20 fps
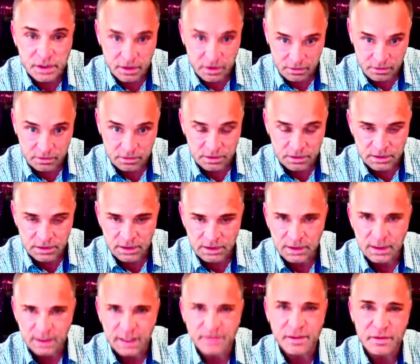you
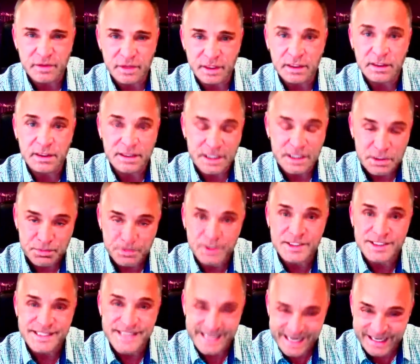and you think this
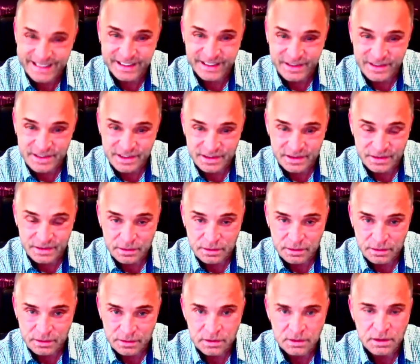person's an idiot,
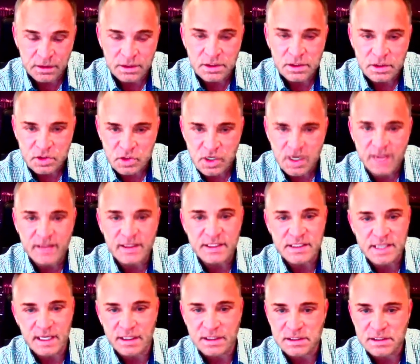try
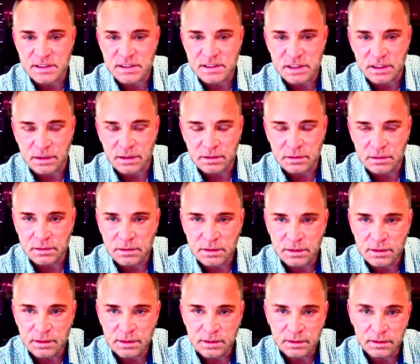this answer.
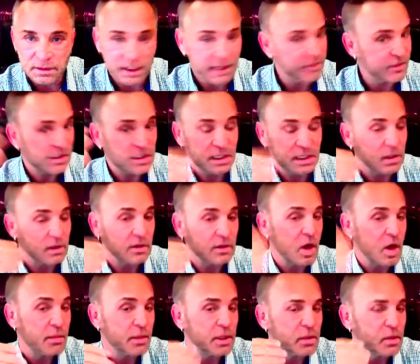Even,
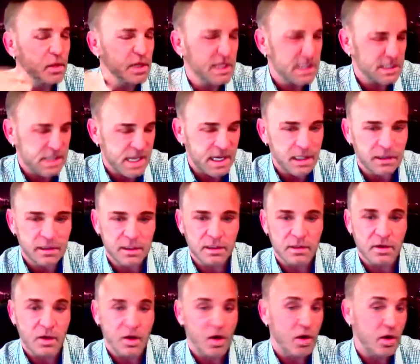normally you wouldn't say
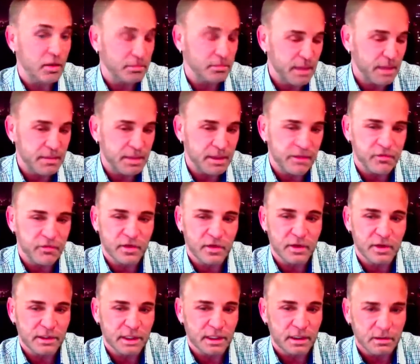anything, or maybe if
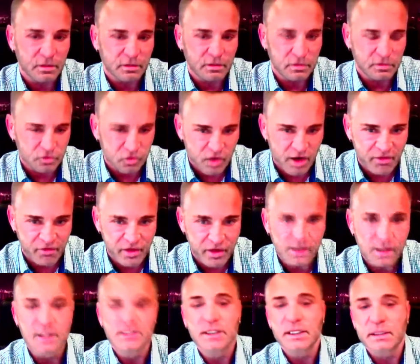you're a little
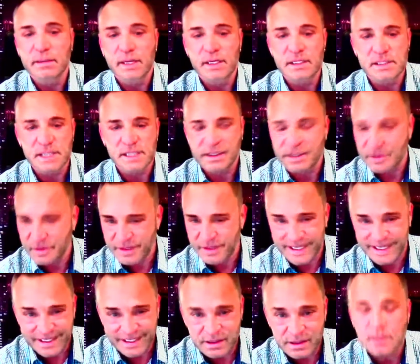rougher, you might say you're an
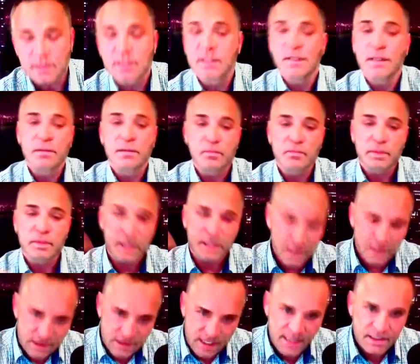idiot. But
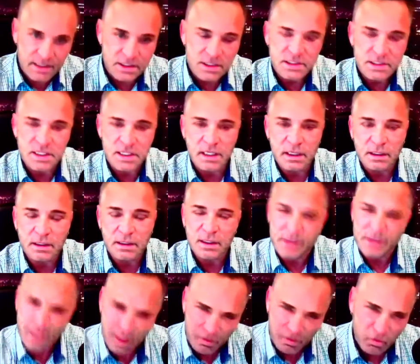instead, just say,
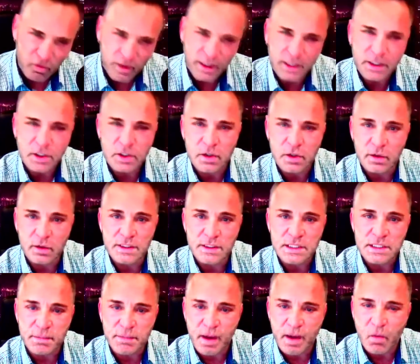I'm really
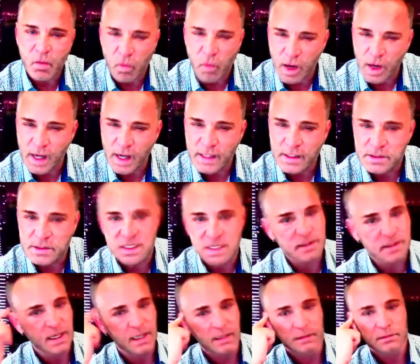curious about why you
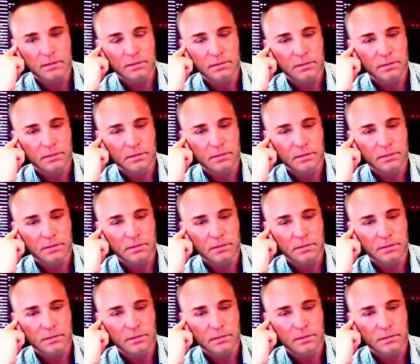said that.